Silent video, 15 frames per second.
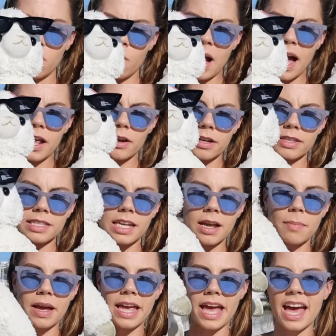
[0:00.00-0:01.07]
the water and sit
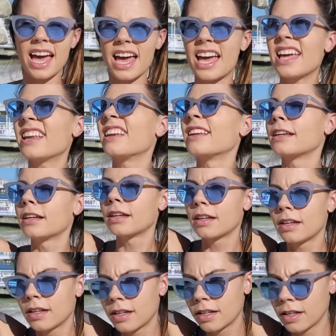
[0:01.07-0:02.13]
on my head?
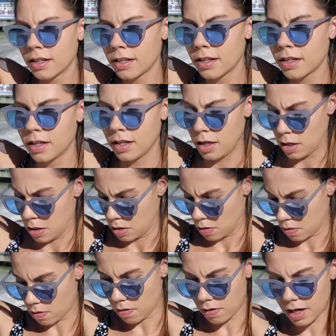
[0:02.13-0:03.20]

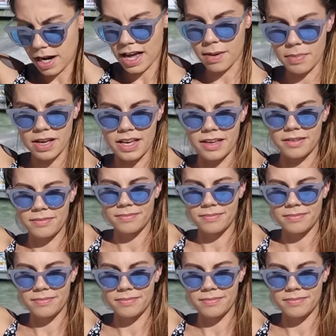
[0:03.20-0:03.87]
Oh, Llama.